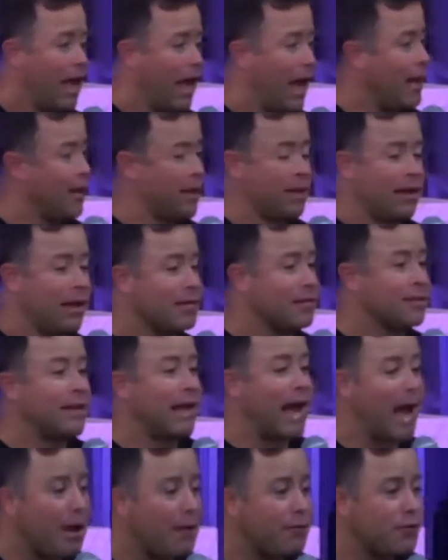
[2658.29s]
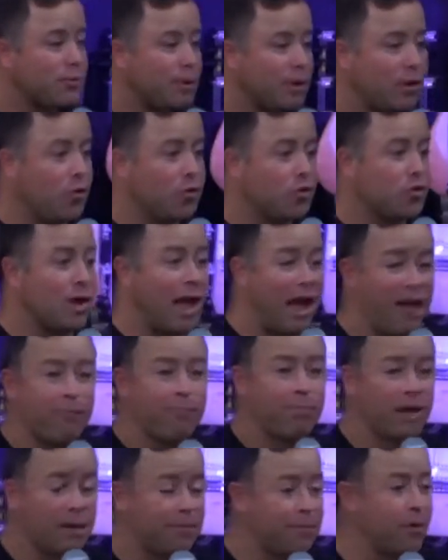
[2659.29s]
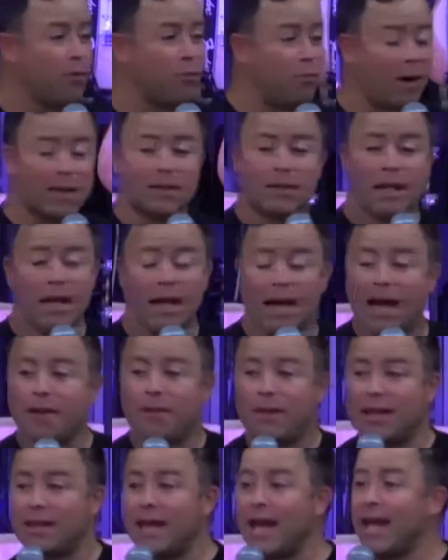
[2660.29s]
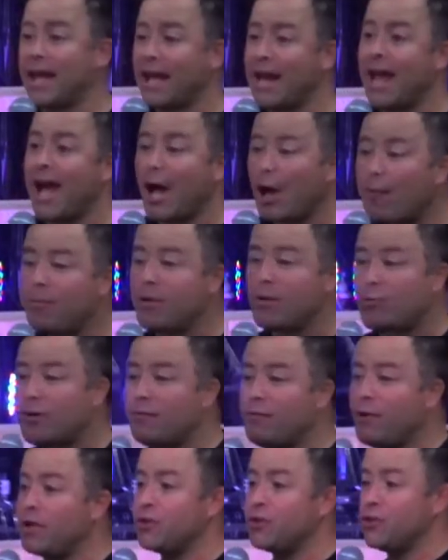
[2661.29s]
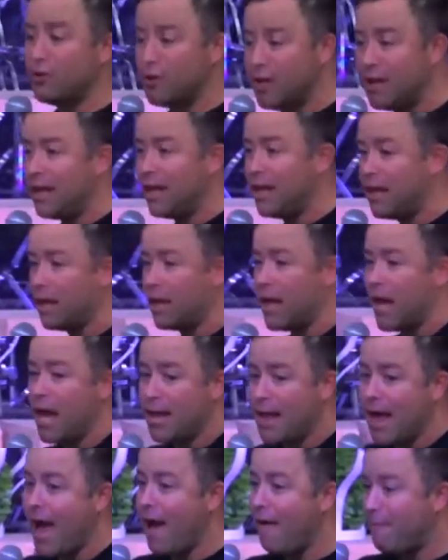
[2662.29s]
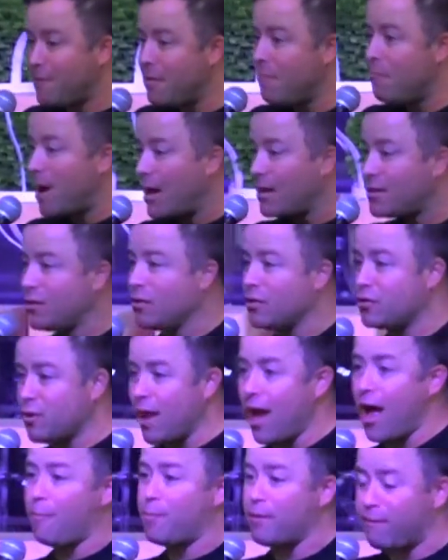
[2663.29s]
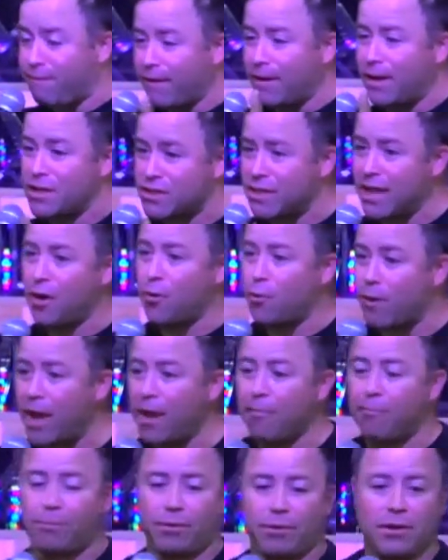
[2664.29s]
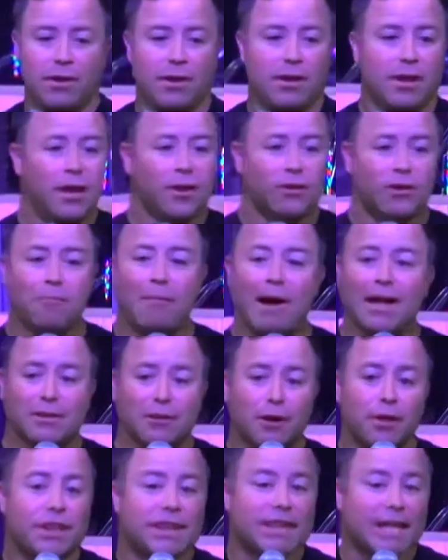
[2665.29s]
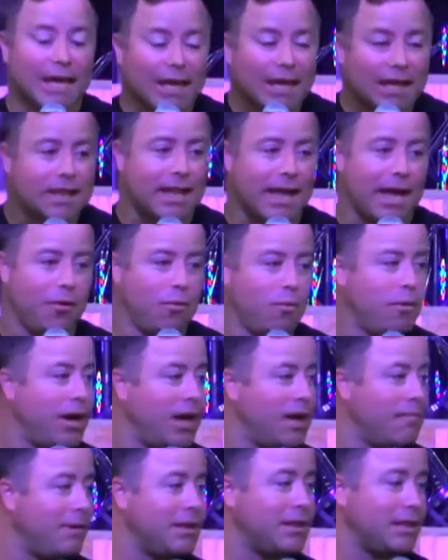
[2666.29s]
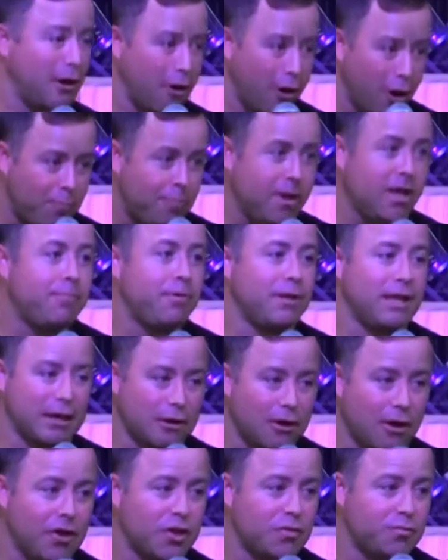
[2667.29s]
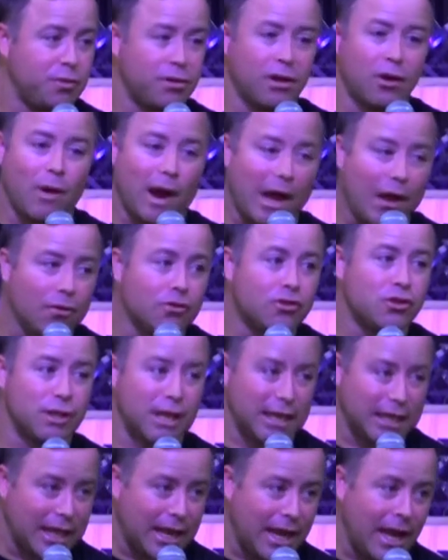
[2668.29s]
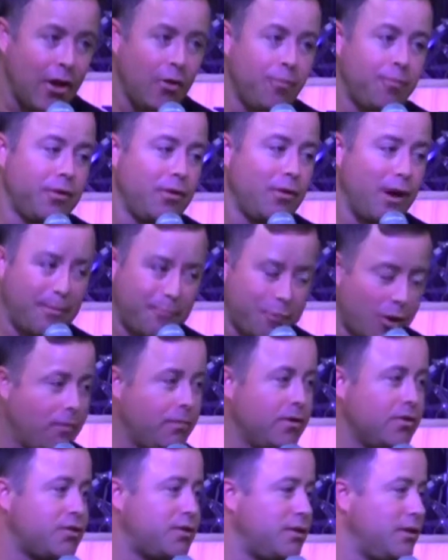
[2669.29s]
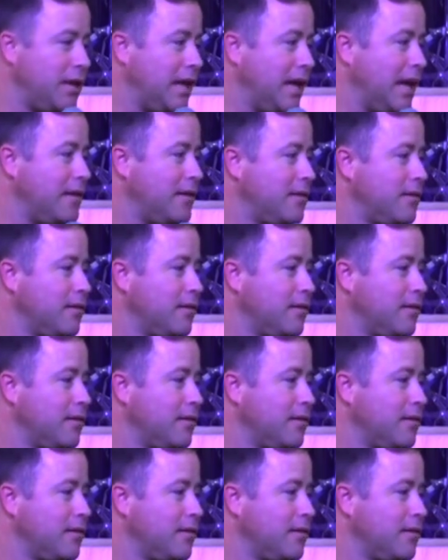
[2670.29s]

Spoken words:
And it doesn't have to, because you have people, and then they can help you with what you need. They have the muscles to help you finish that rep. You might not think that way, but there are people that God has put around you that can help you. I promise you that.